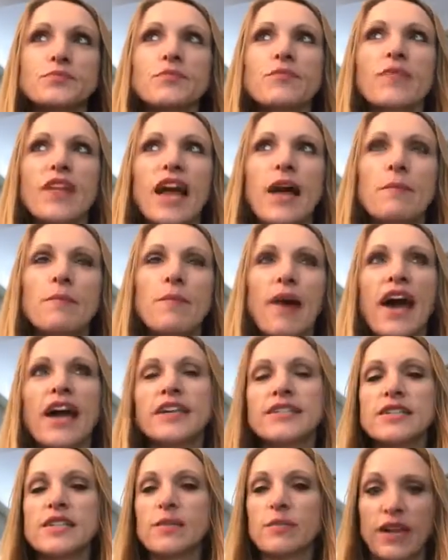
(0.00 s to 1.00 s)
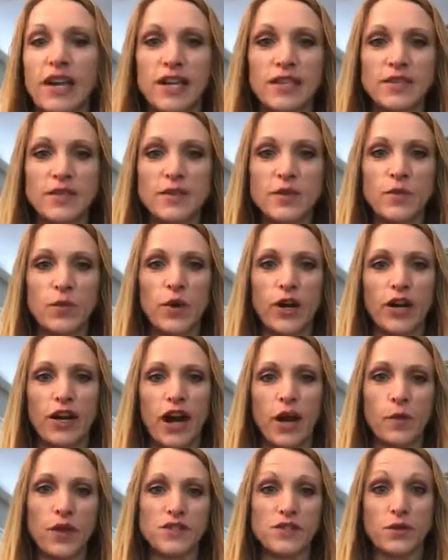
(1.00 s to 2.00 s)
I'm back to the place where
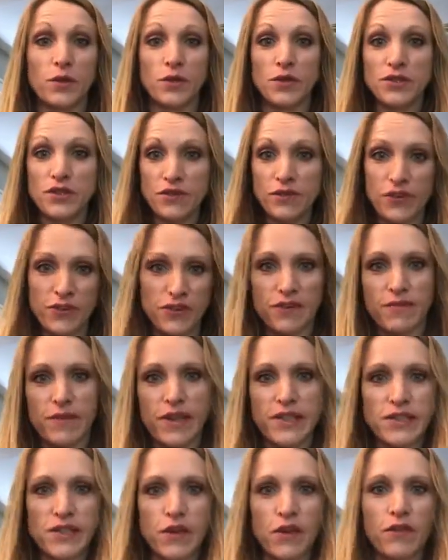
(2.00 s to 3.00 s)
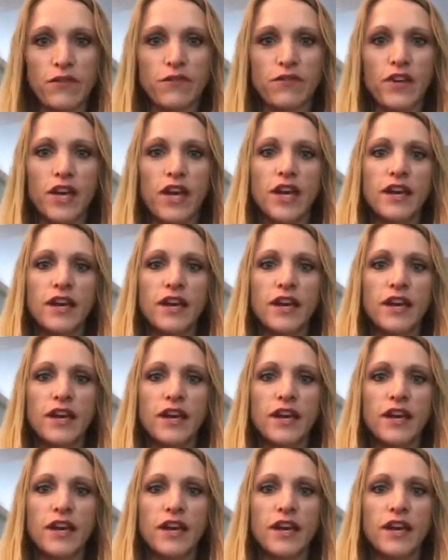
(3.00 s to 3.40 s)
I was an older version of myself